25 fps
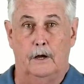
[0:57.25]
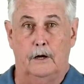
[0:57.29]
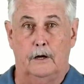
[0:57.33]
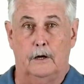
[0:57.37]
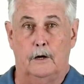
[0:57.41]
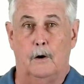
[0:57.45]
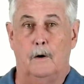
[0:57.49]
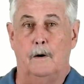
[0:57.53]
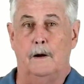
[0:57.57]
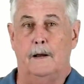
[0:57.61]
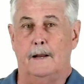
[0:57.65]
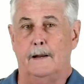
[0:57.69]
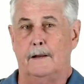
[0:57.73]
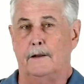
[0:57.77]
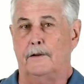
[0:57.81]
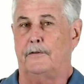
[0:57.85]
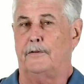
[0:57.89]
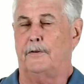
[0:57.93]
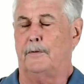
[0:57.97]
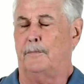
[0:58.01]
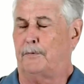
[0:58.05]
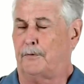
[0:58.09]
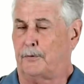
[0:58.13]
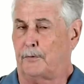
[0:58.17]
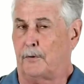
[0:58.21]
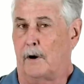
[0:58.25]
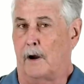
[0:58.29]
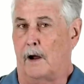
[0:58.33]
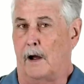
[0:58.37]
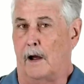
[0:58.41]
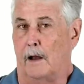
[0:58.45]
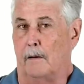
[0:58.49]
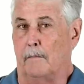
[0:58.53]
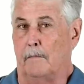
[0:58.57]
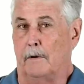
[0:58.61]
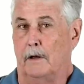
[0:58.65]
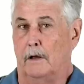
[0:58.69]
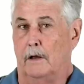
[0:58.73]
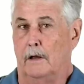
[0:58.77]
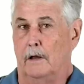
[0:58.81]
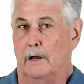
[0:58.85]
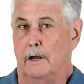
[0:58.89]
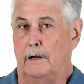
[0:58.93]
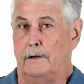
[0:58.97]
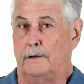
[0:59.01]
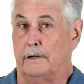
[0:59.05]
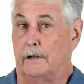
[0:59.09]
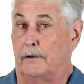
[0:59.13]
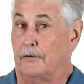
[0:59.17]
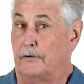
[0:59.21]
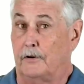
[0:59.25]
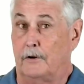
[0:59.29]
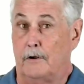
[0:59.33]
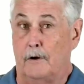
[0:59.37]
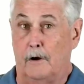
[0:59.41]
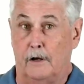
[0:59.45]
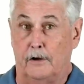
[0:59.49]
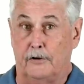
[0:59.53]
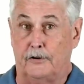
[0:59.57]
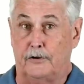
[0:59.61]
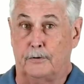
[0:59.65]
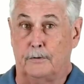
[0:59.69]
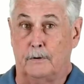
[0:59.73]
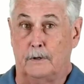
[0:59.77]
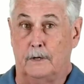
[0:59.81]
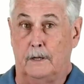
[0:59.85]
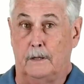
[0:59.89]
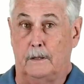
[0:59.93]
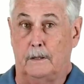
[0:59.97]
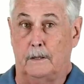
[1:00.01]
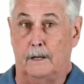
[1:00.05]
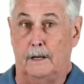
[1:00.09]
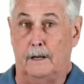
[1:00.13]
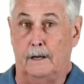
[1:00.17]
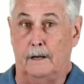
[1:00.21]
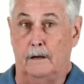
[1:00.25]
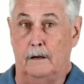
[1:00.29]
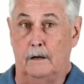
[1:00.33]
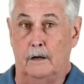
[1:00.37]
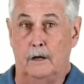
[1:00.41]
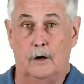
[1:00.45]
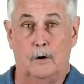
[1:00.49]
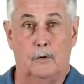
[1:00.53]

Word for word: Go ahead and subscribe. It doesn't cost you anything.